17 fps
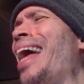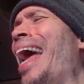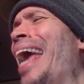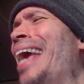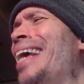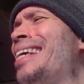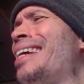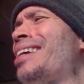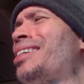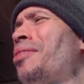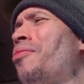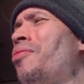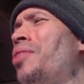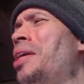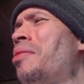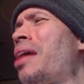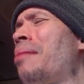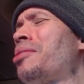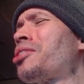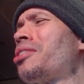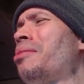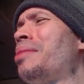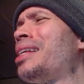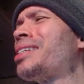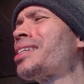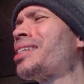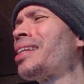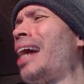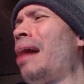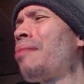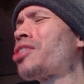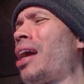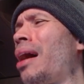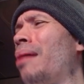8 gigs of VRAM in some of these
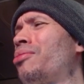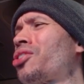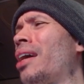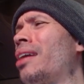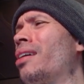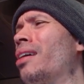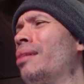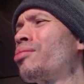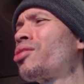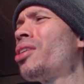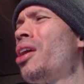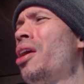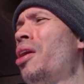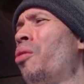laptop setups?